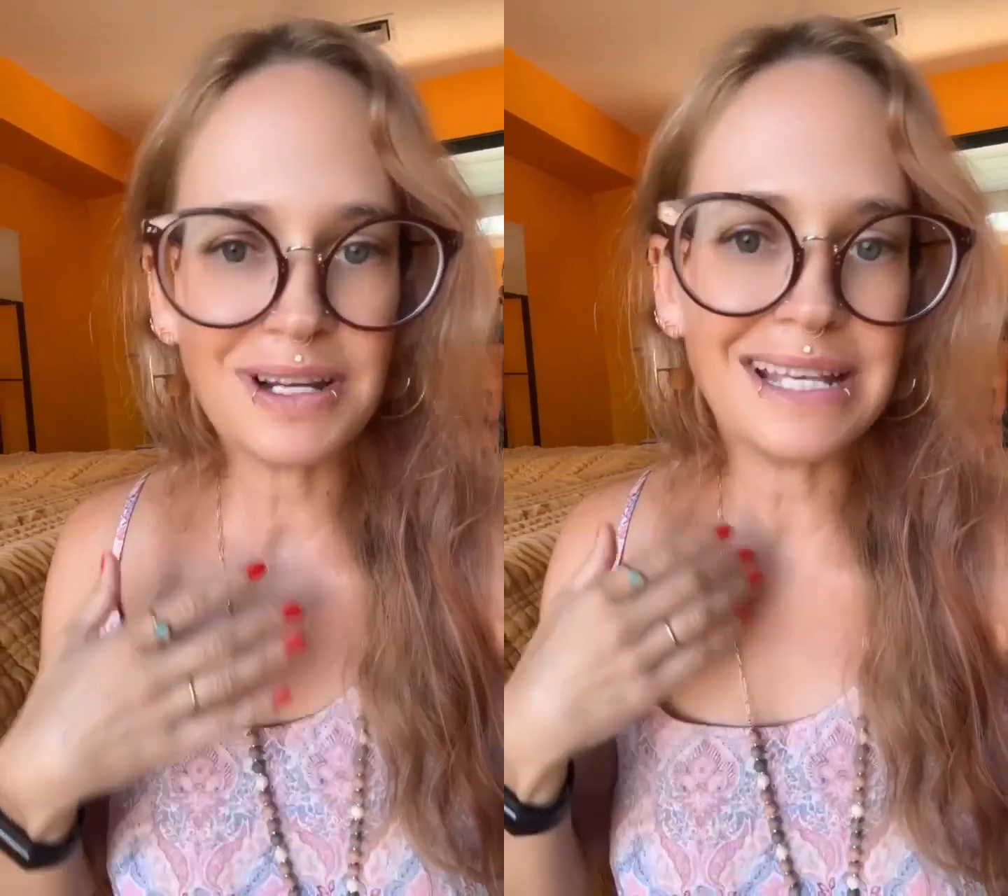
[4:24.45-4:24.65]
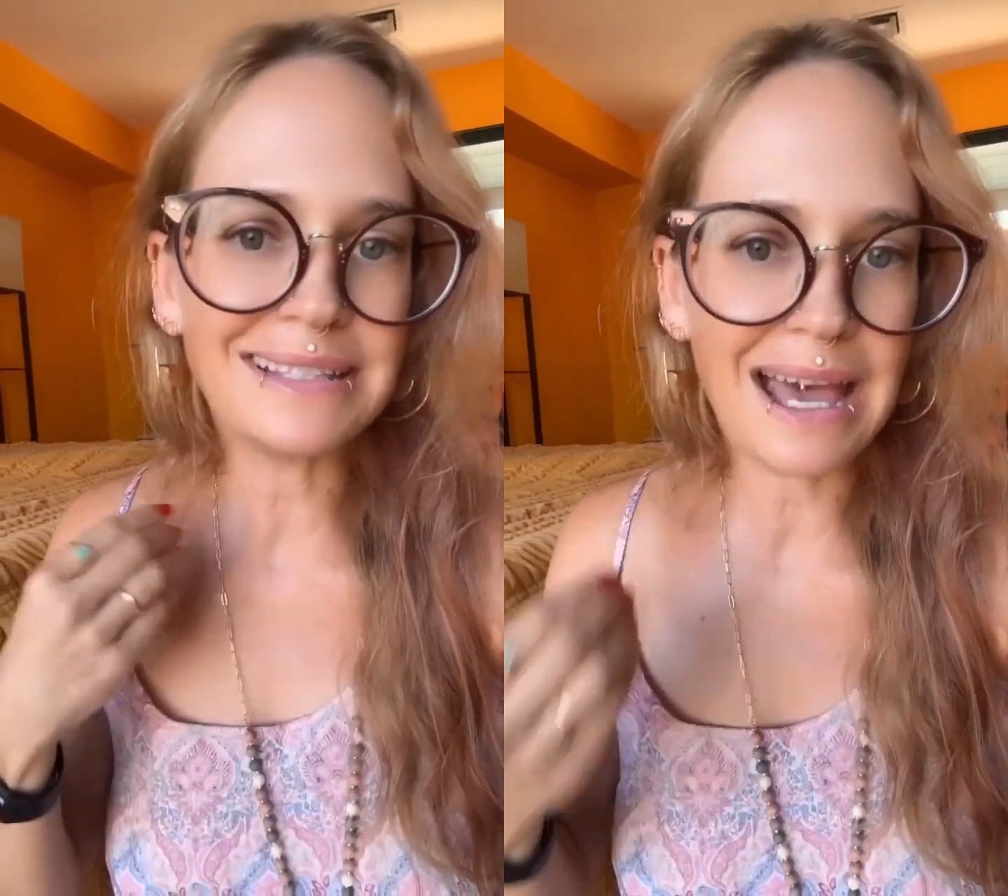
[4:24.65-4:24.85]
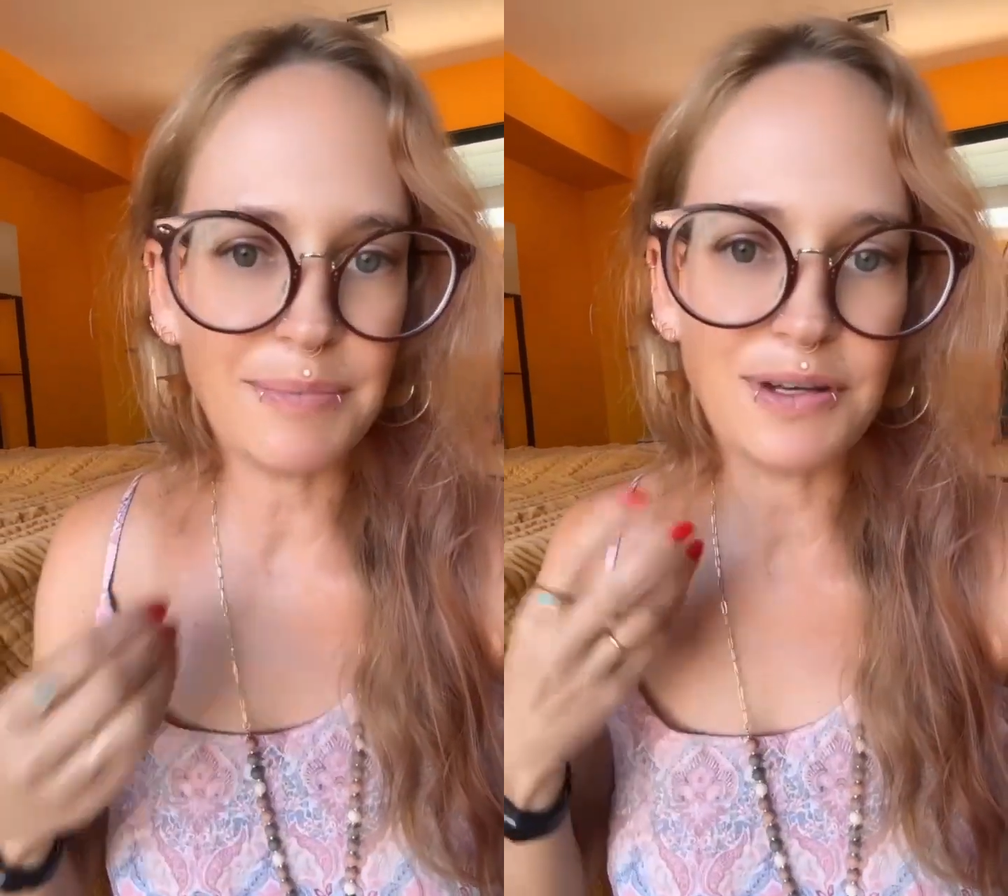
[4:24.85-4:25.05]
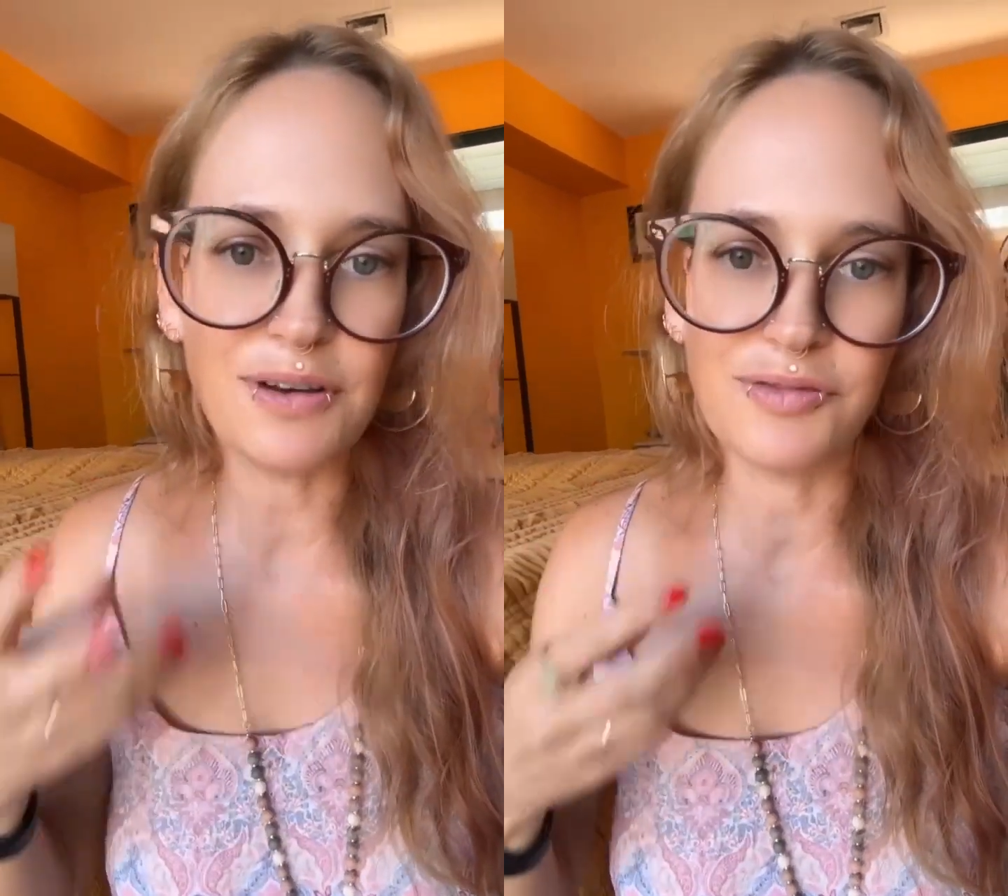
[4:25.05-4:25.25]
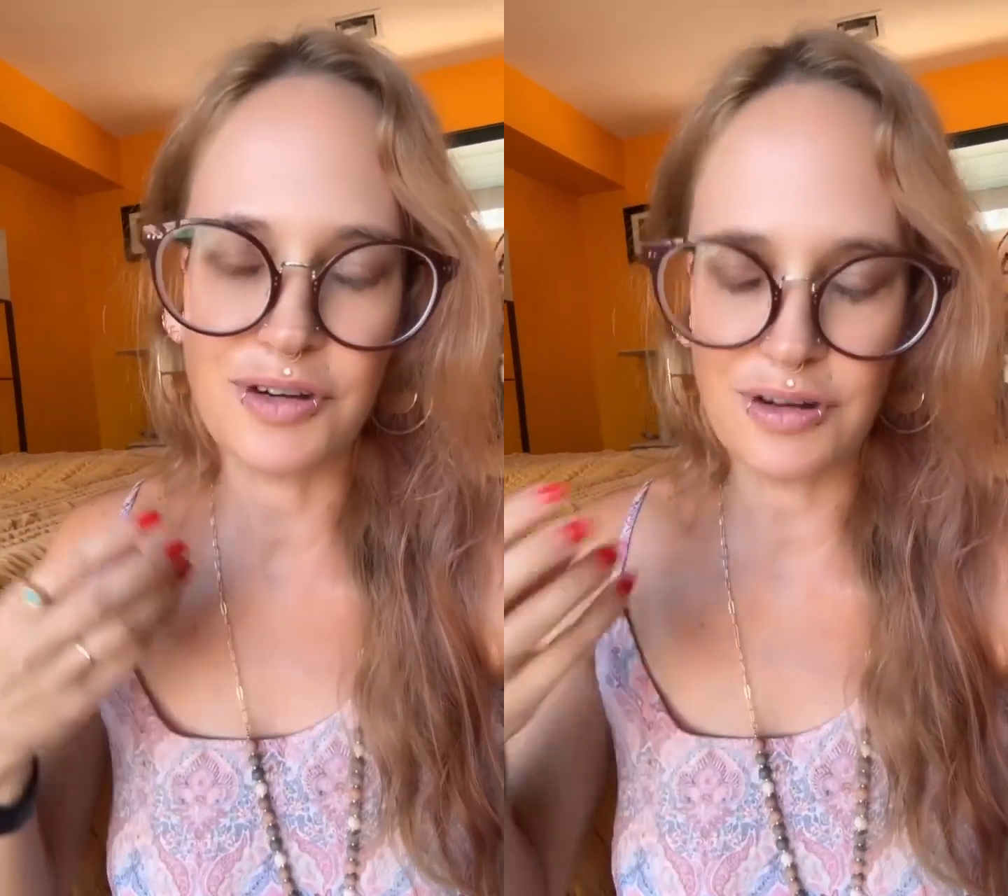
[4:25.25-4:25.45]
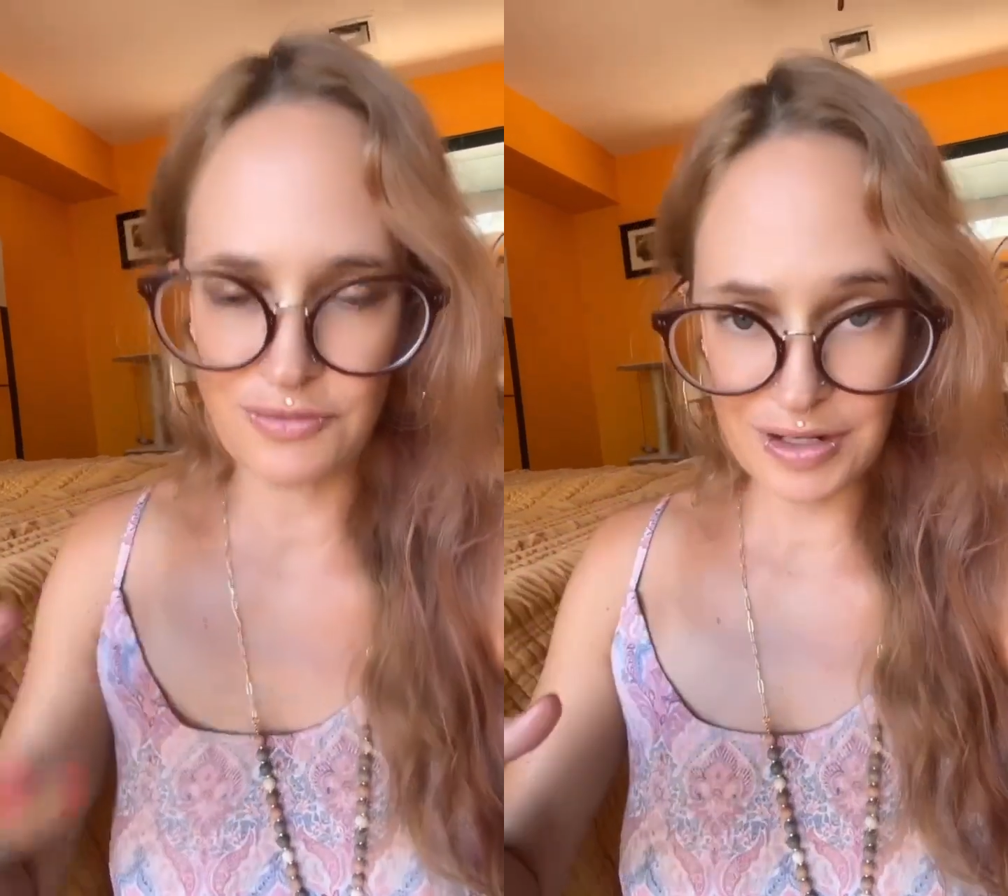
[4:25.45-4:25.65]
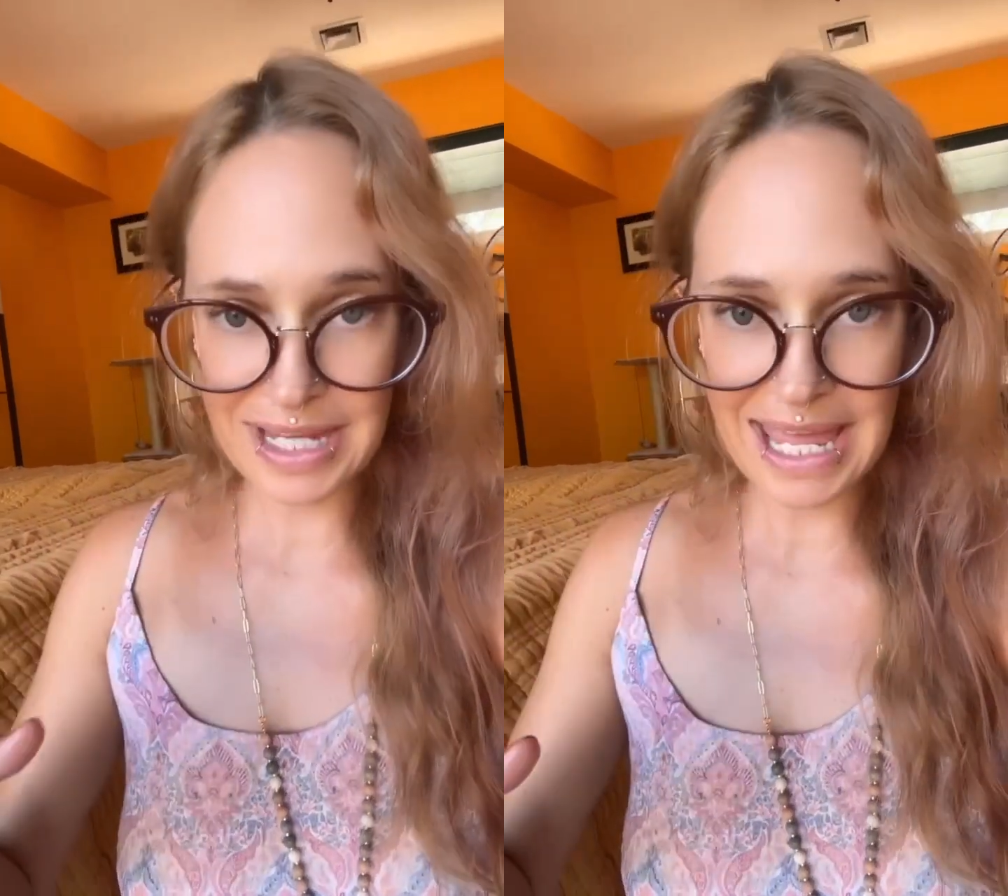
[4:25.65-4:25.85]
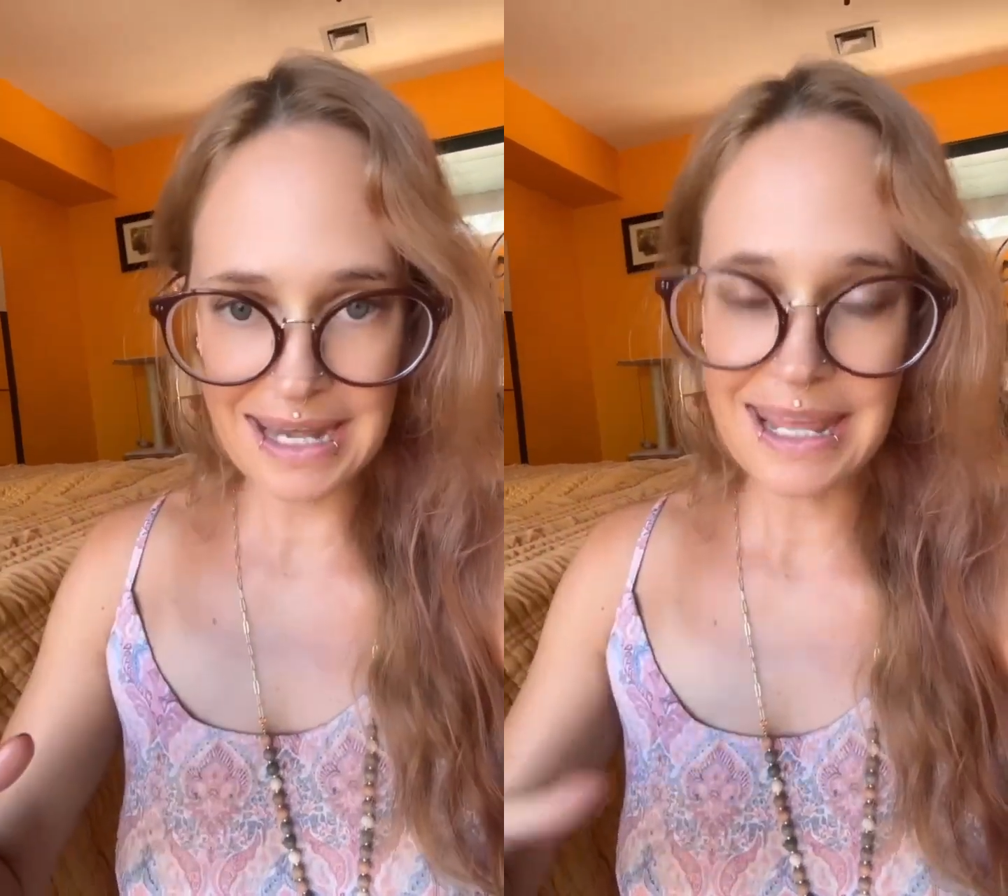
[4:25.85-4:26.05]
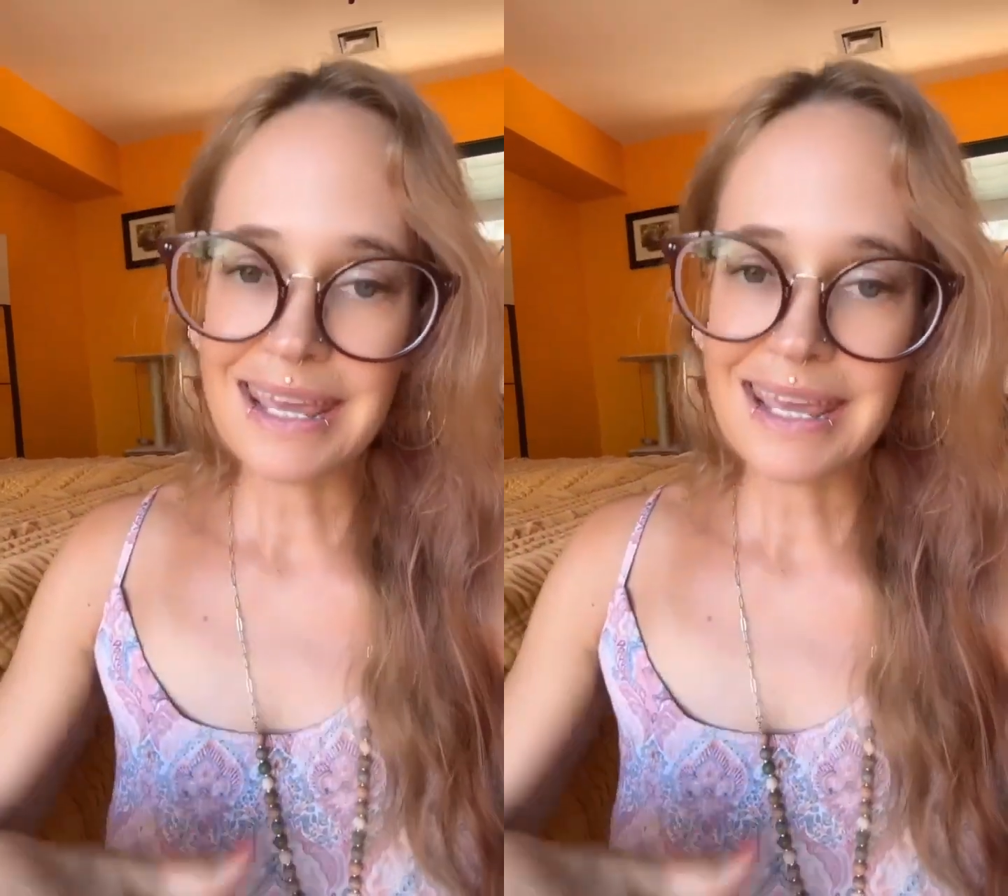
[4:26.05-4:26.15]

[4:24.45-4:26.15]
has happened over and over again,